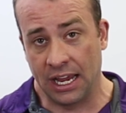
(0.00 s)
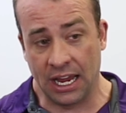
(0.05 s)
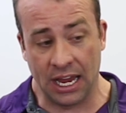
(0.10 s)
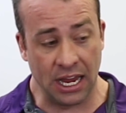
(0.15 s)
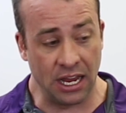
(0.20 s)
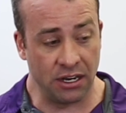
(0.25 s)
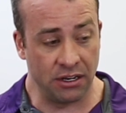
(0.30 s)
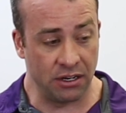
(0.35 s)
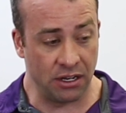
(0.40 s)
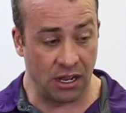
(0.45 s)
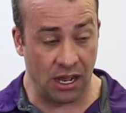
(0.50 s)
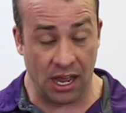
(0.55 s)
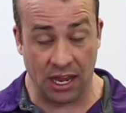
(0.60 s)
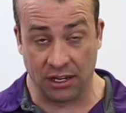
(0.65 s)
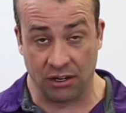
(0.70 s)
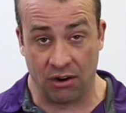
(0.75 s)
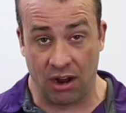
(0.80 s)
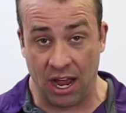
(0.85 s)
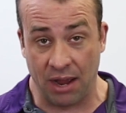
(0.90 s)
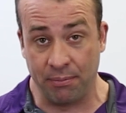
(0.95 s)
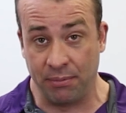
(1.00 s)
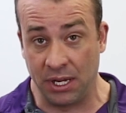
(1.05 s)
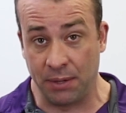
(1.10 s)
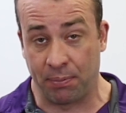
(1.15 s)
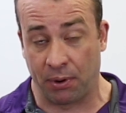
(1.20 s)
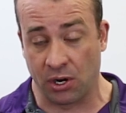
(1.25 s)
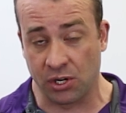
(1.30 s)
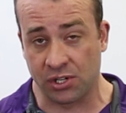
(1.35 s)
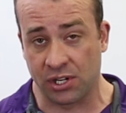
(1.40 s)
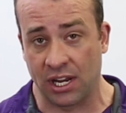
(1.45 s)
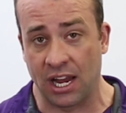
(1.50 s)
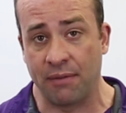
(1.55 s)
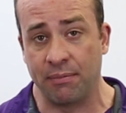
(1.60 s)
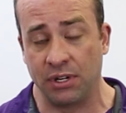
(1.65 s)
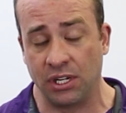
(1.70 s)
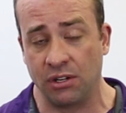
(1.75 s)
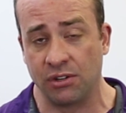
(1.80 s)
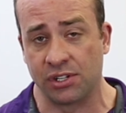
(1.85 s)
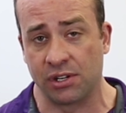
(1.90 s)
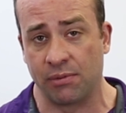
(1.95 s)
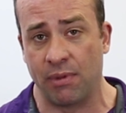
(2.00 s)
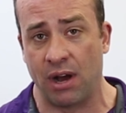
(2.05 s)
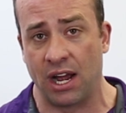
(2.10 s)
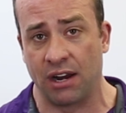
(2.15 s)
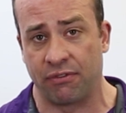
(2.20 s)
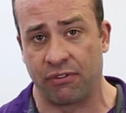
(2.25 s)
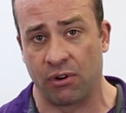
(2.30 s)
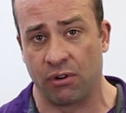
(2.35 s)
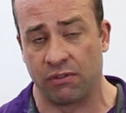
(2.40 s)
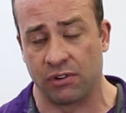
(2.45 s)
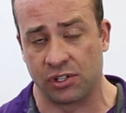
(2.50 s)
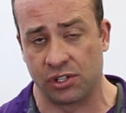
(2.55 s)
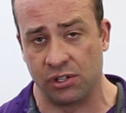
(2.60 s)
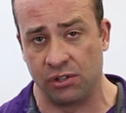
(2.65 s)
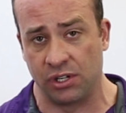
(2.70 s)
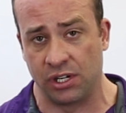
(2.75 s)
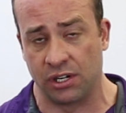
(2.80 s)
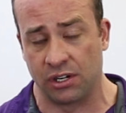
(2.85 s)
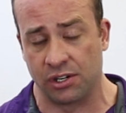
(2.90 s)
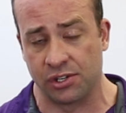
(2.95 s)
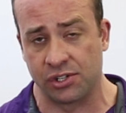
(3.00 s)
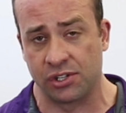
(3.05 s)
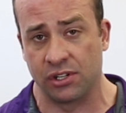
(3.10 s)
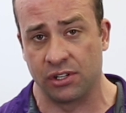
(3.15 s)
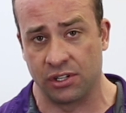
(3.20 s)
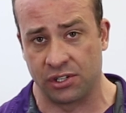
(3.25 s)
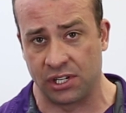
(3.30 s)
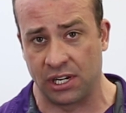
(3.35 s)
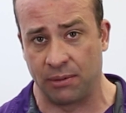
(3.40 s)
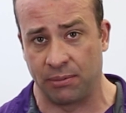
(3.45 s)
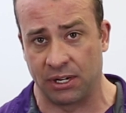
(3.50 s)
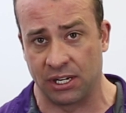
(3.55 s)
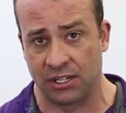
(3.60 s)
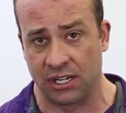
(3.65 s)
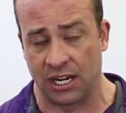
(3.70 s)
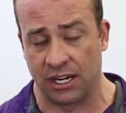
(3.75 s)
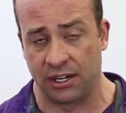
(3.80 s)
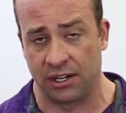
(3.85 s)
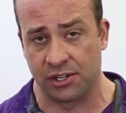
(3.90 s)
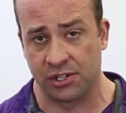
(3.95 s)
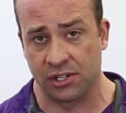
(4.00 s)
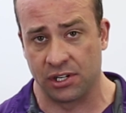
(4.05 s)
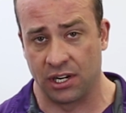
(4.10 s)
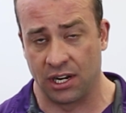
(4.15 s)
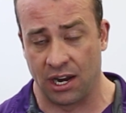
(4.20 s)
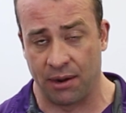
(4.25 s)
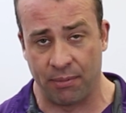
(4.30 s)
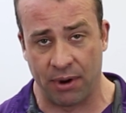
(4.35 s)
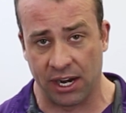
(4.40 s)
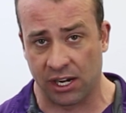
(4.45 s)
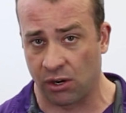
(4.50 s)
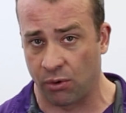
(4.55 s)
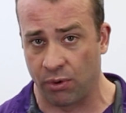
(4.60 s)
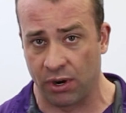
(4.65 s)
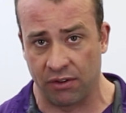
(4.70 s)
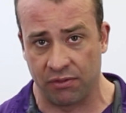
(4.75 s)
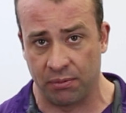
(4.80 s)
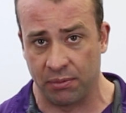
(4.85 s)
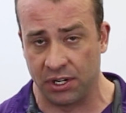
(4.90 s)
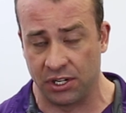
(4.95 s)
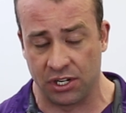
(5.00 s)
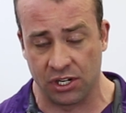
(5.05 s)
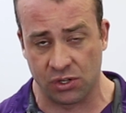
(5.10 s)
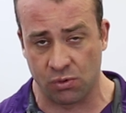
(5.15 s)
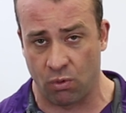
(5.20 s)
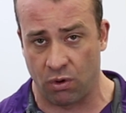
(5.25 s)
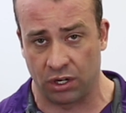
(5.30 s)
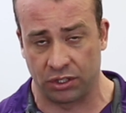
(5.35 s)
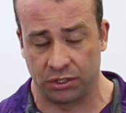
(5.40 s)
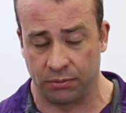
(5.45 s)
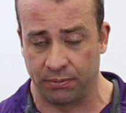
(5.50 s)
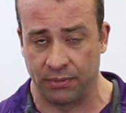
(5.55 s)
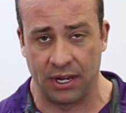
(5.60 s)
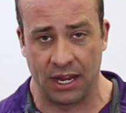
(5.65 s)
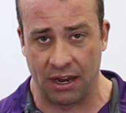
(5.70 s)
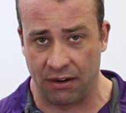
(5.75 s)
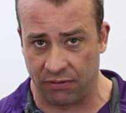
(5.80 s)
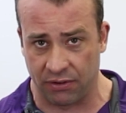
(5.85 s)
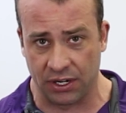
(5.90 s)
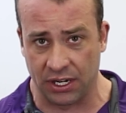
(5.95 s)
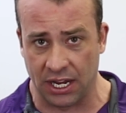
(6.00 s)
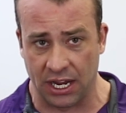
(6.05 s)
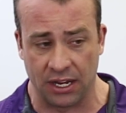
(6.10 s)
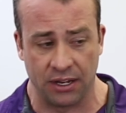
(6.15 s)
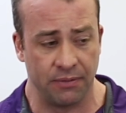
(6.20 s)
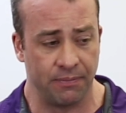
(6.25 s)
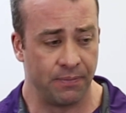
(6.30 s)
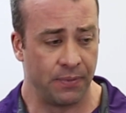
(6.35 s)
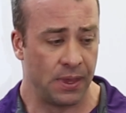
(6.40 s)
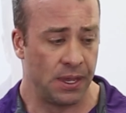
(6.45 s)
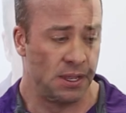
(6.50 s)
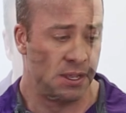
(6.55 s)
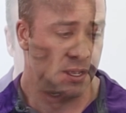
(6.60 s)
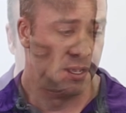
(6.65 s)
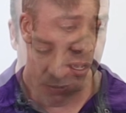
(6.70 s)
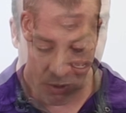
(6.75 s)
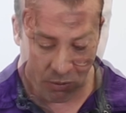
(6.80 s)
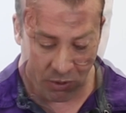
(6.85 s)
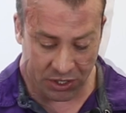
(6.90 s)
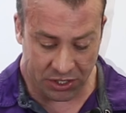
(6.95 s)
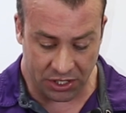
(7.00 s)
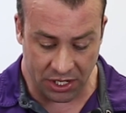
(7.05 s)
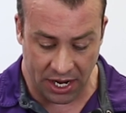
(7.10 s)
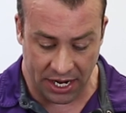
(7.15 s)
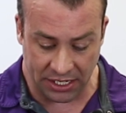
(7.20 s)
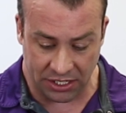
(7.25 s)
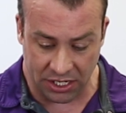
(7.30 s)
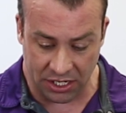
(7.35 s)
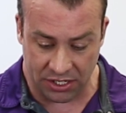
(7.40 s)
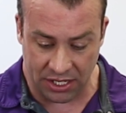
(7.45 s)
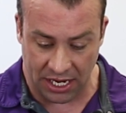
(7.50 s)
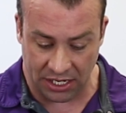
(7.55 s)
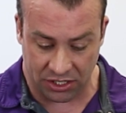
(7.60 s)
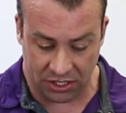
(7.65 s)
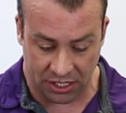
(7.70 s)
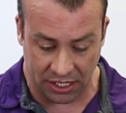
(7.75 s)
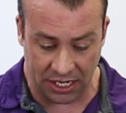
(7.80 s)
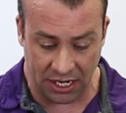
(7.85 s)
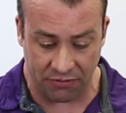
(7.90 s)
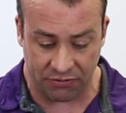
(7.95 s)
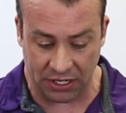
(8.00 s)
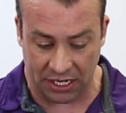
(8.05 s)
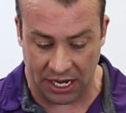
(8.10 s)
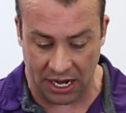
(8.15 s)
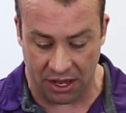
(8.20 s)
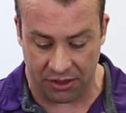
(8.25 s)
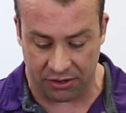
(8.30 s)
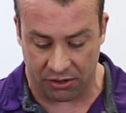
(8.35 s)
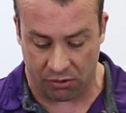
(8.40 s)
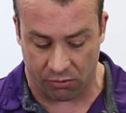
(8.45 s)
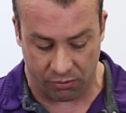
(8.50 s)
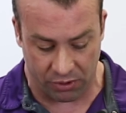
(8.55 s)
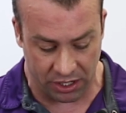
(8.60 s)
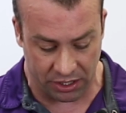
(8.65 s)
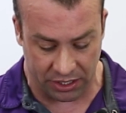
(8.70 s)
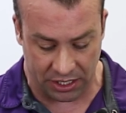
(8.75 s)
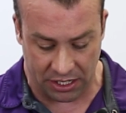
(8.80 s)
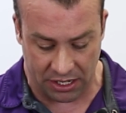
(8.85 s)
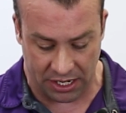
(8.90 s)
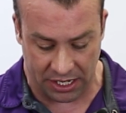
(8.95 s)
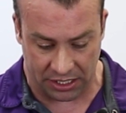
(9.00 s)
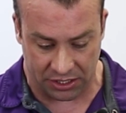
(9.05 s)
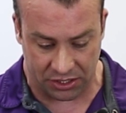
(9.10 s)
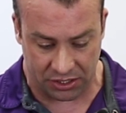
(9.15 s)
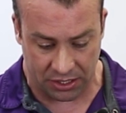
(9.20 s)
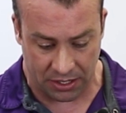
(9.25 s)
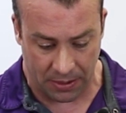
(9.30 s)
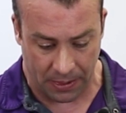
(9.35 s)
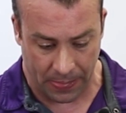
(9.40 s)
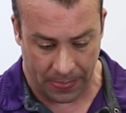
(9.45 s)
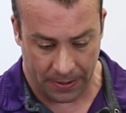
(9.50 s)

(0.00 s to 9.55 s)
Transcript: and uh, you know, I, me personally, I've been using mine for over two years, the same containers, and I microwave them and dishwash them every day. But what's nice is they sleeve together really nice.